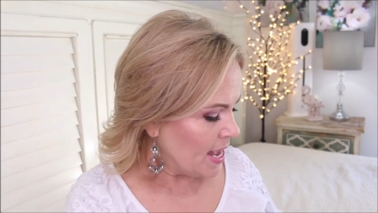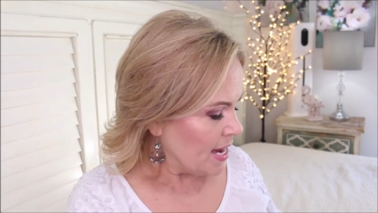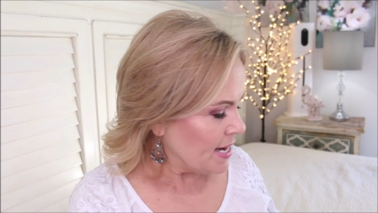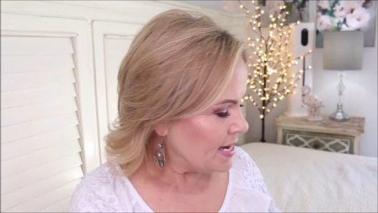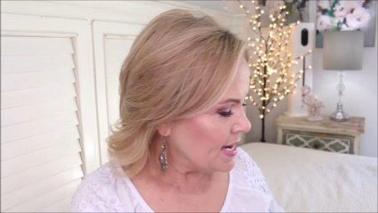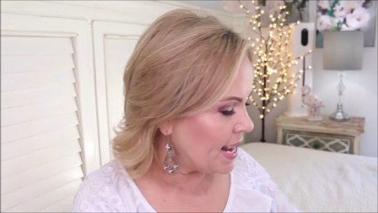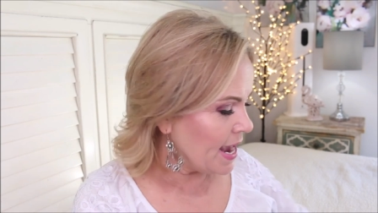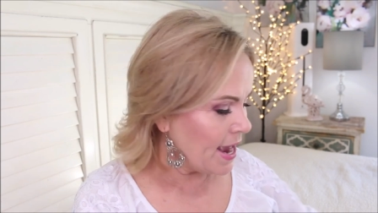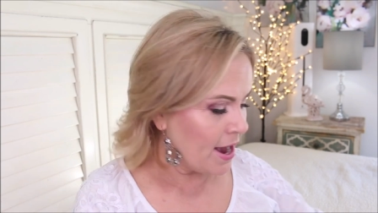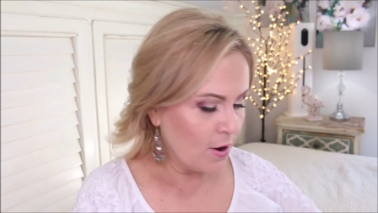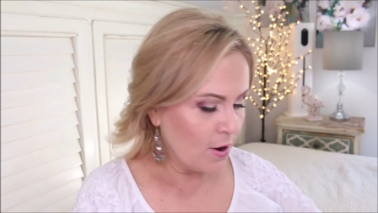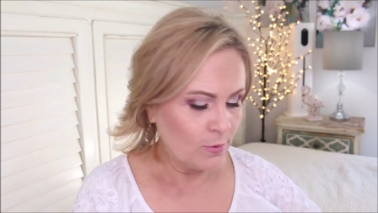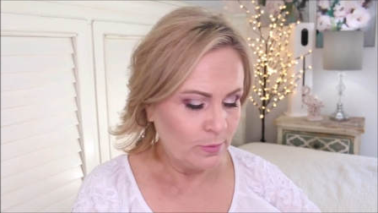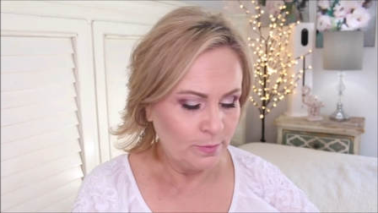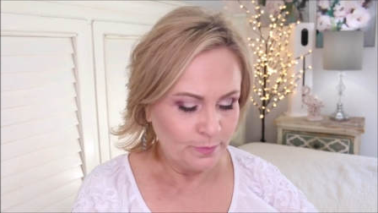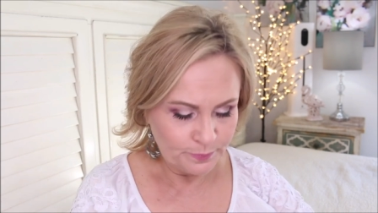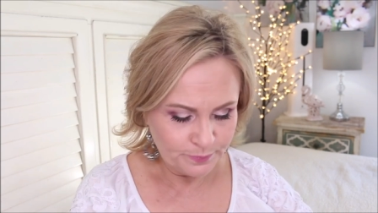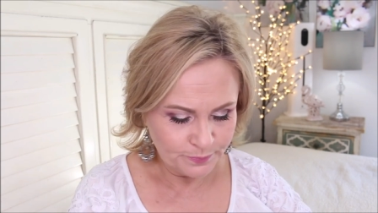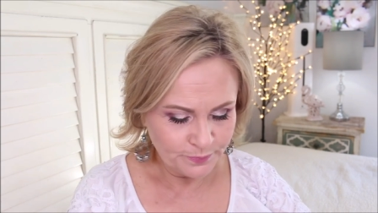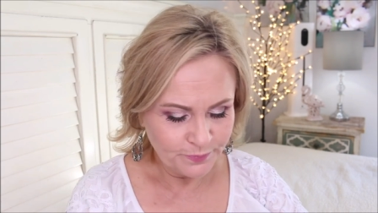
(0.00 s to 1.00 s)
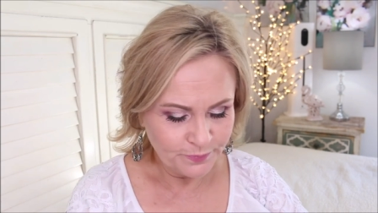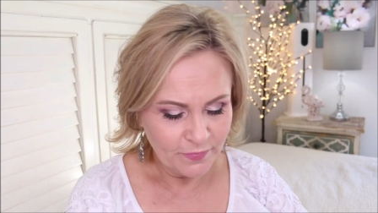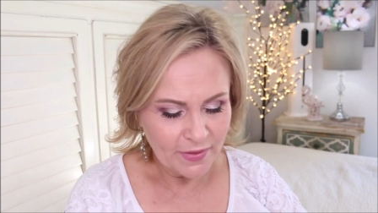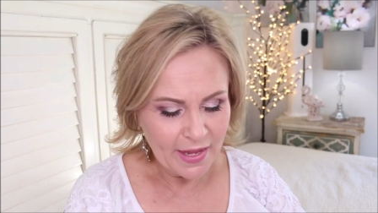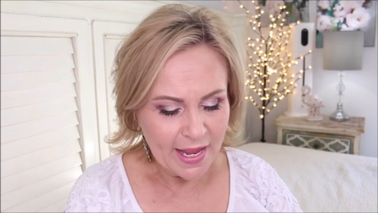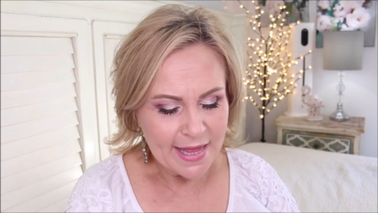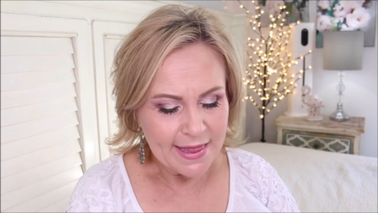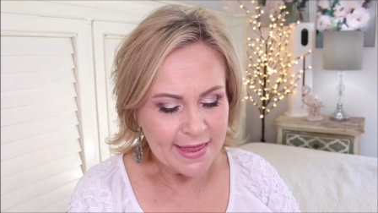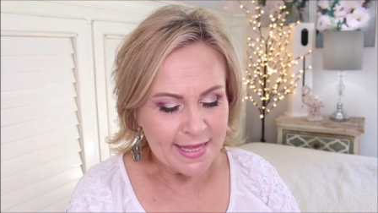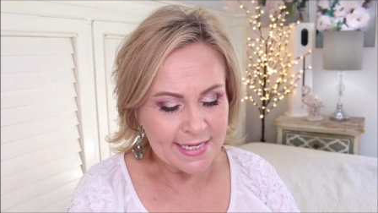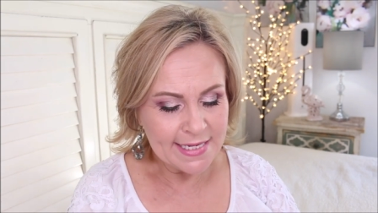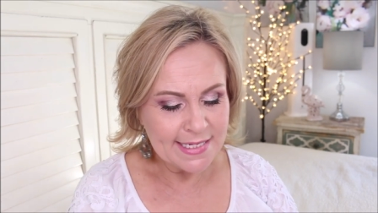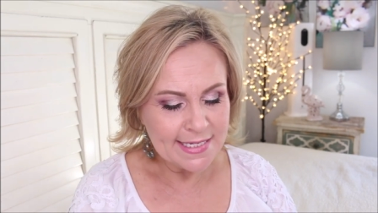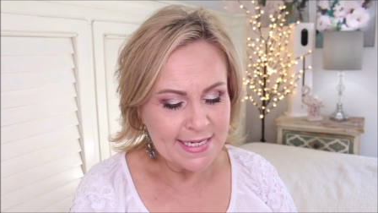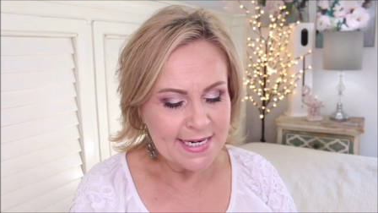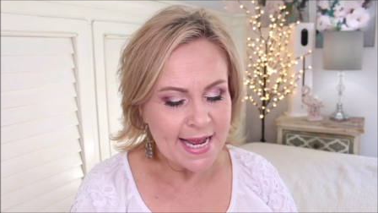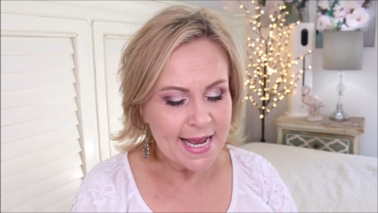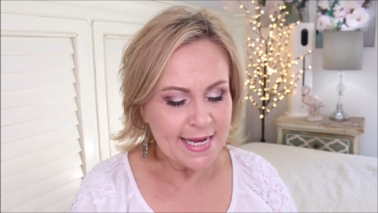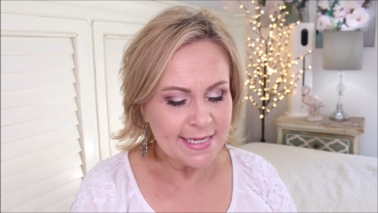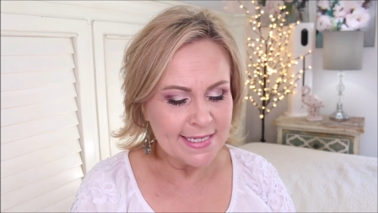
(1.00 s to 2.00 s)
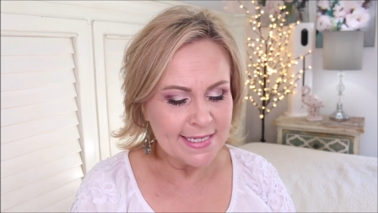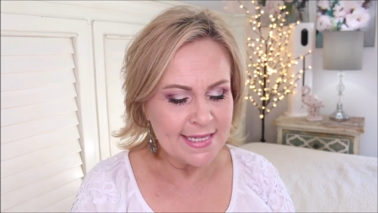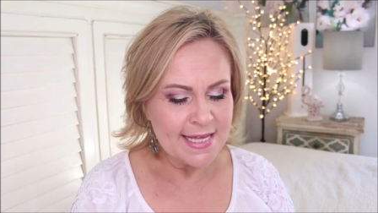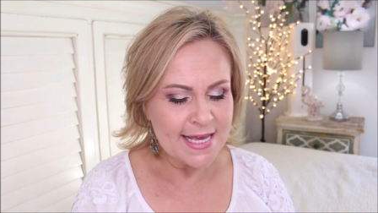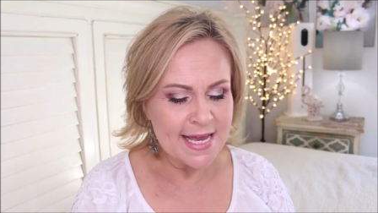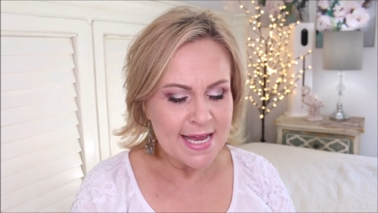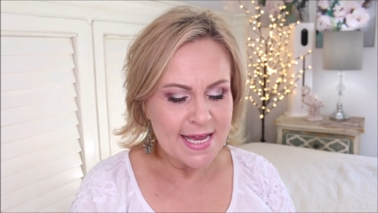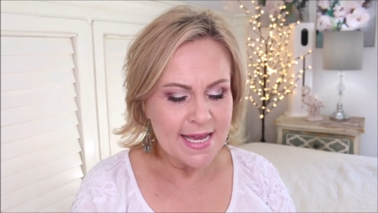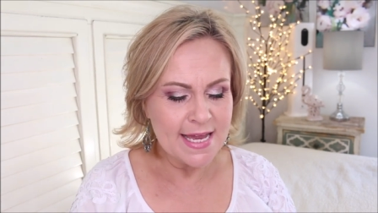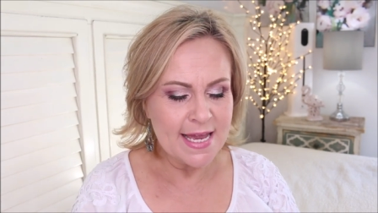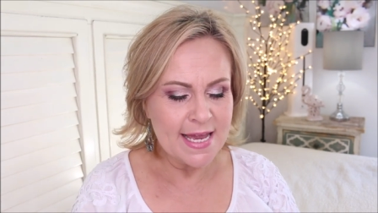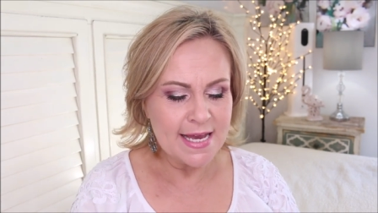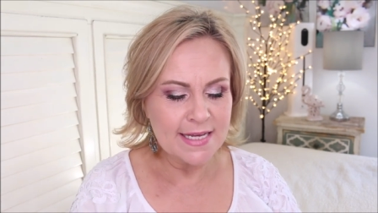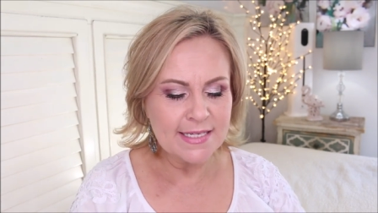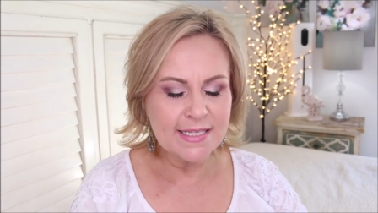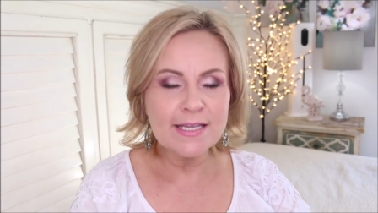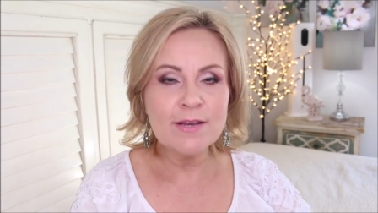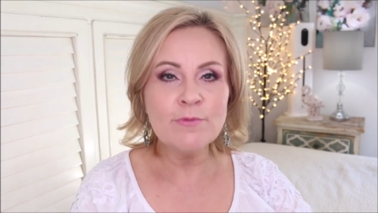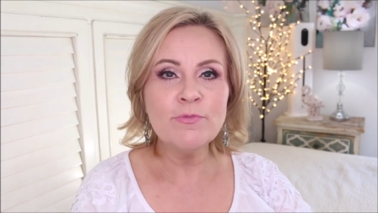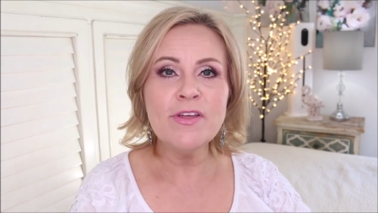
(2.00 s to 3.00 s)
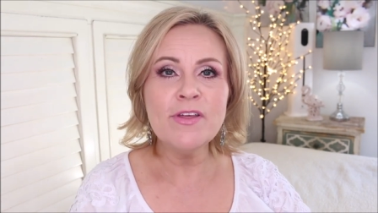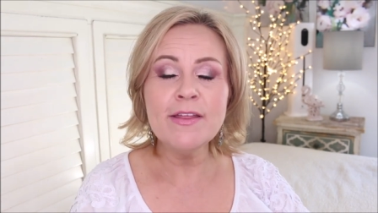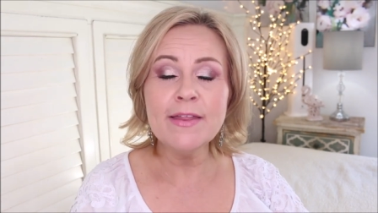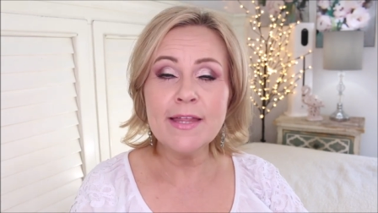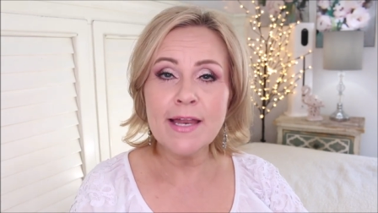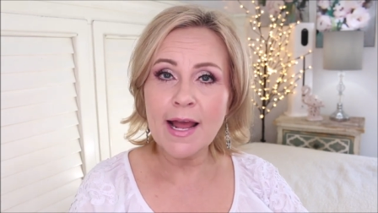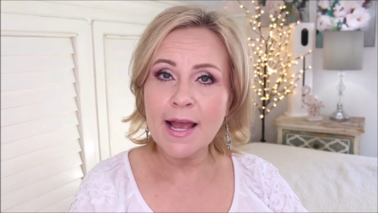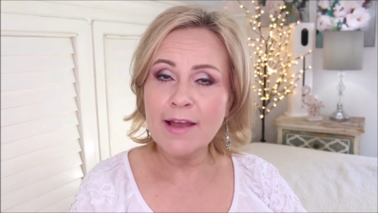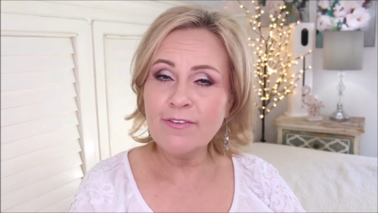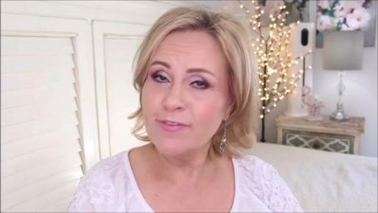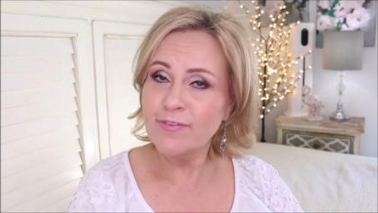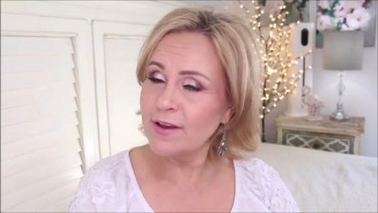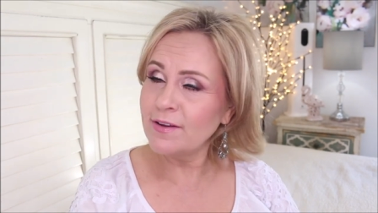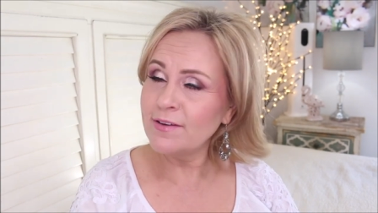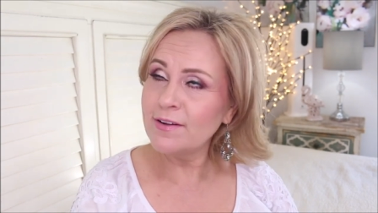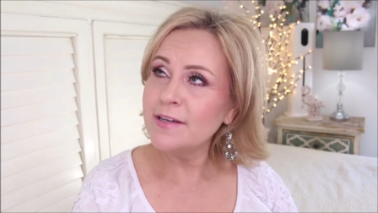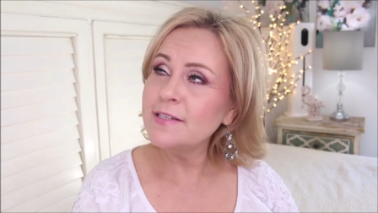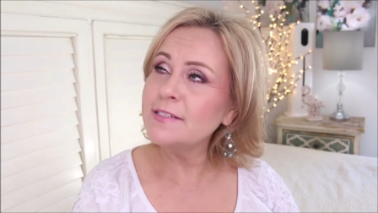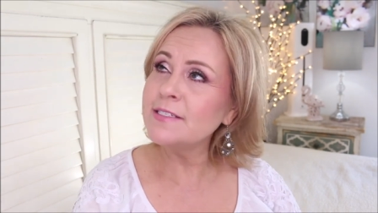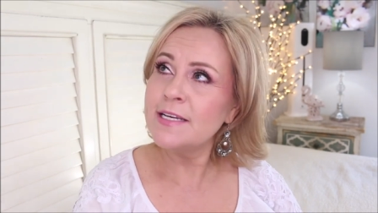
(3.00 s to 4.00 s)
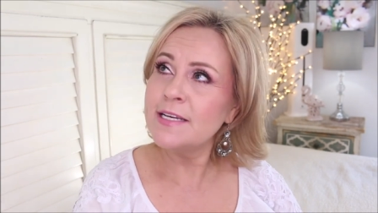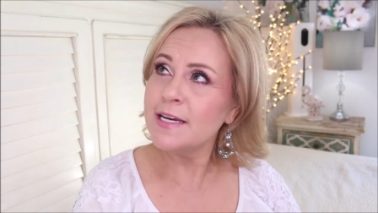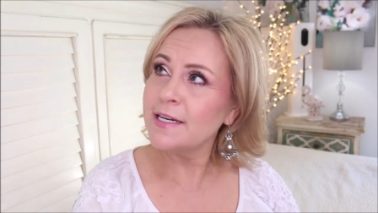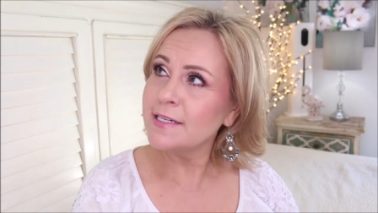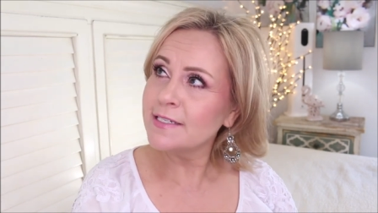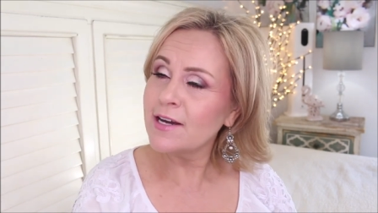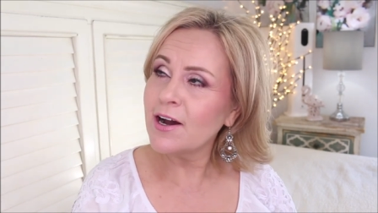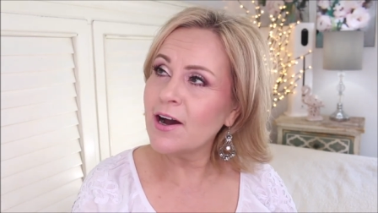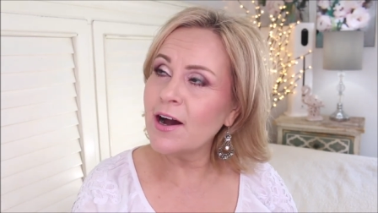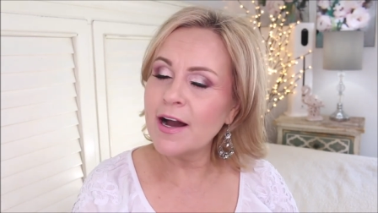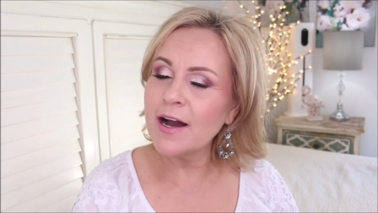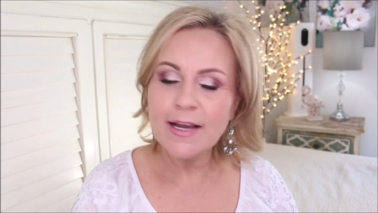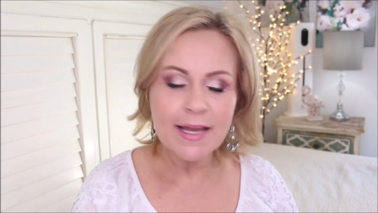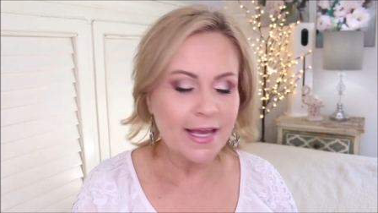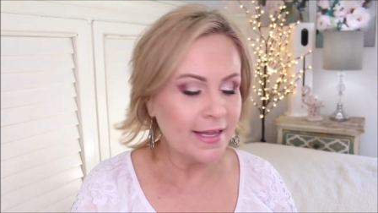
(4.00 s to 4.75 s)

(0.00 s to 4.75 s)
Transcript: Now, this next thing is something that I found on TikTok,